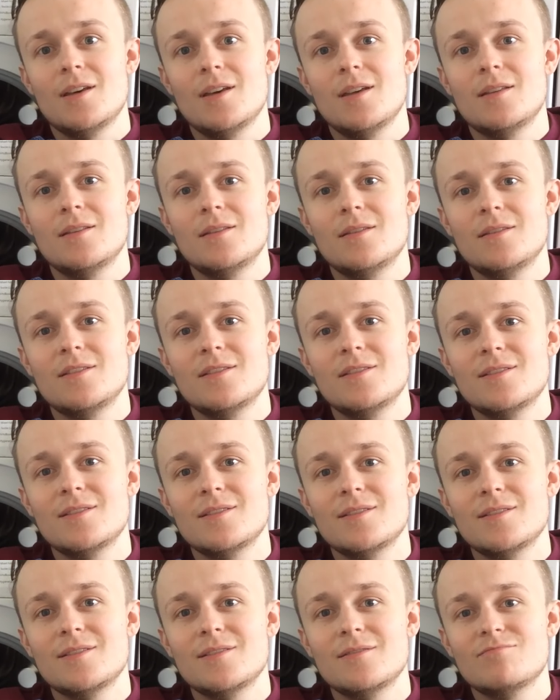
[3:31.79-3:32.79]
And
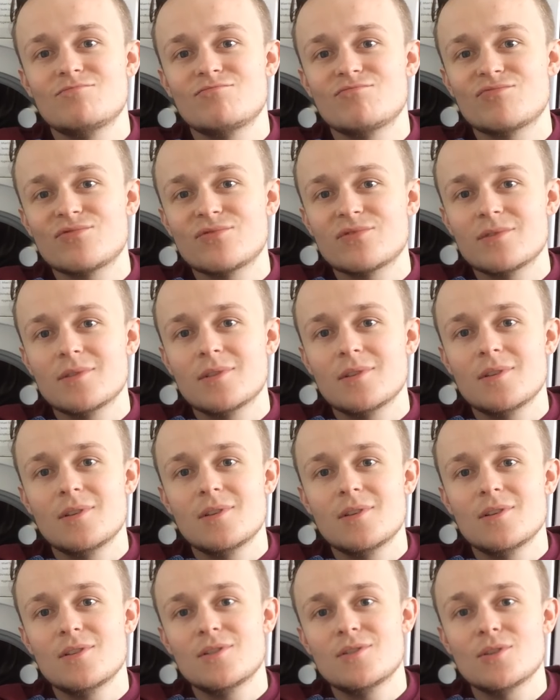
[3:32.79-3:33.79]

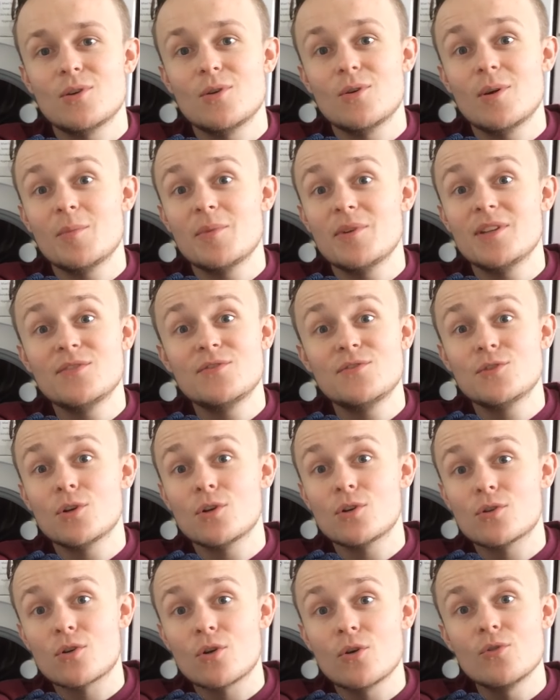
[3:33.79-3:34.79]
so, I mean, if you've
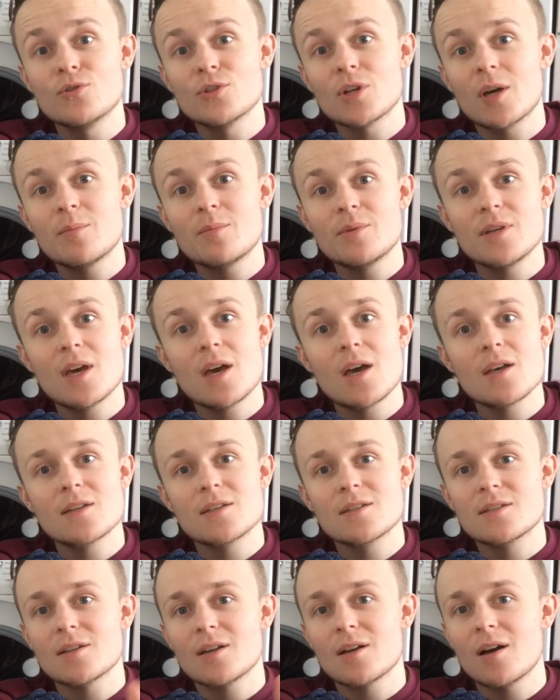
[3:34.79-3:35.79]
got Crohn's,
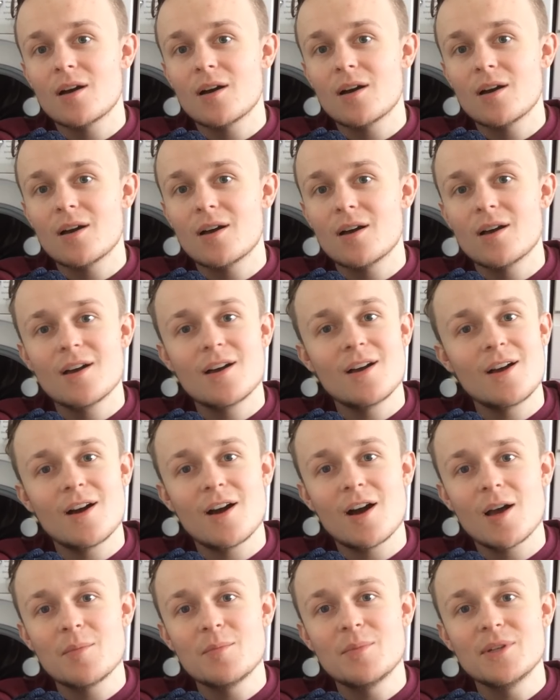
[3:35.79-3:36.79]
IBS,
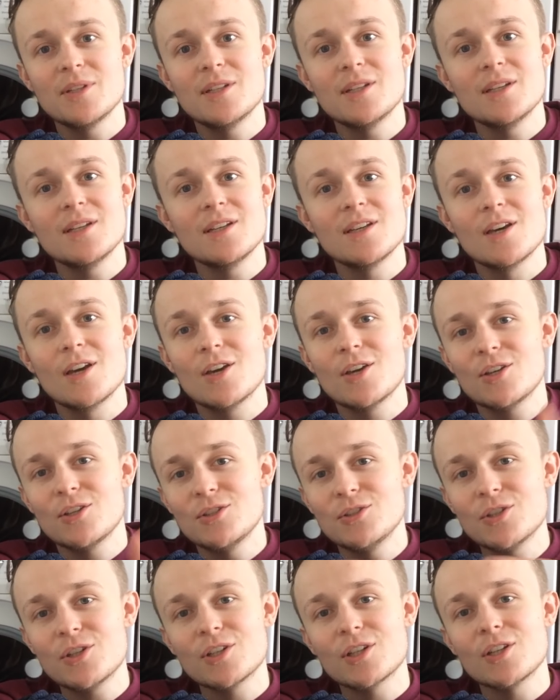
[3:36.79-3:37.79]
IBD,
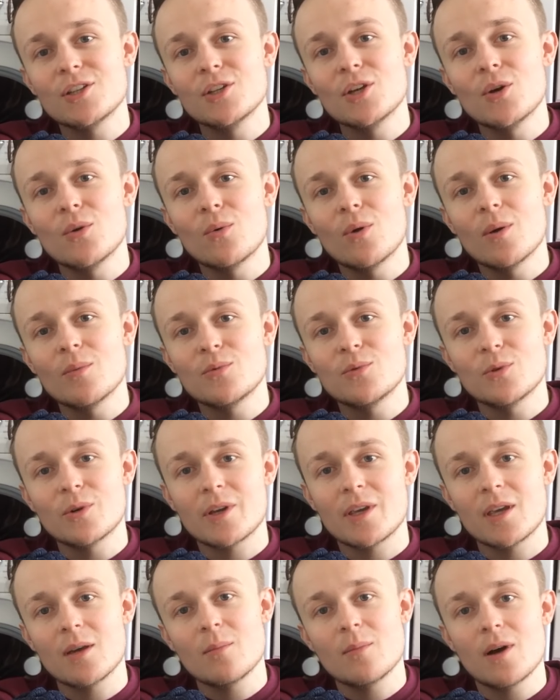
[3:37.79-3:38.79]
you're gonna know what I'm
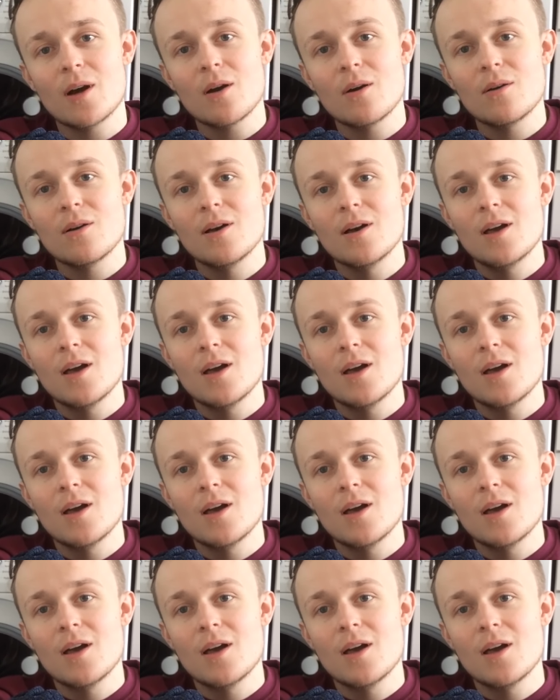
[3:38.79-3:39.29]
talking about.